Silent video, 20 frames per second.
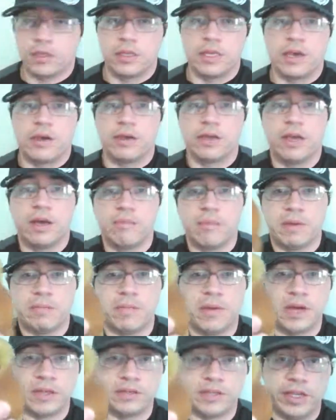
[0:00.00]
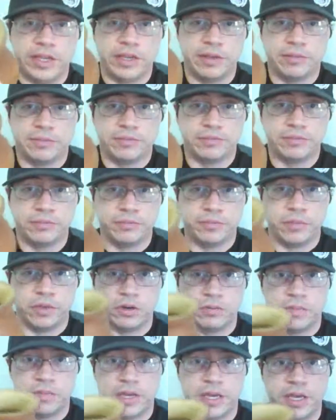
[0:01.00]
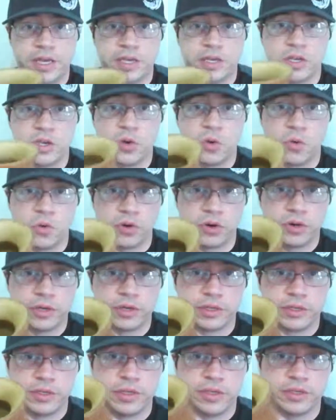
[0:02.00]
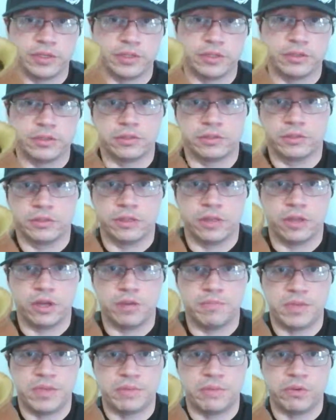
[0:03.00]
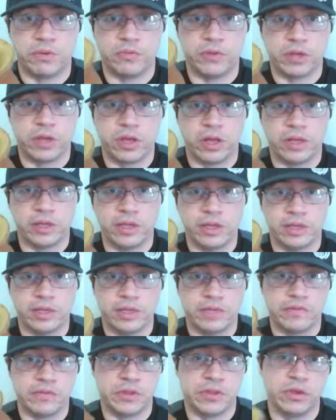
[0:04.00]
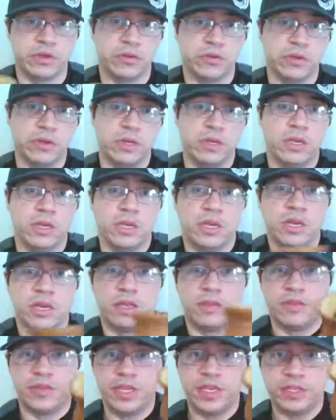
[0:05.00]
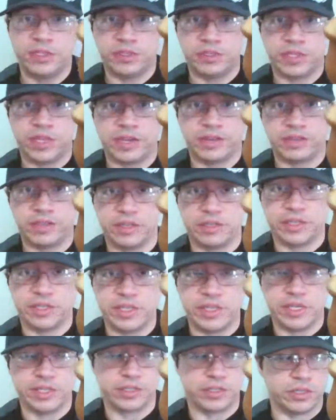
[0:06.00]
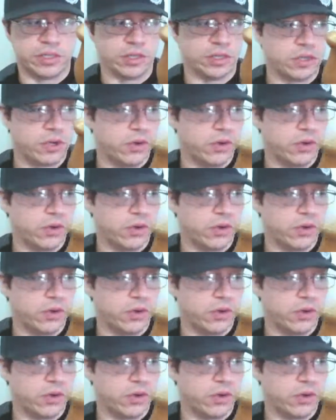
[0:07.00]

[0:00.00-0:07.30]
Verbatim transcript: Now I got my mate, or my gourd as a lot of people will call it, even though this technically isn't a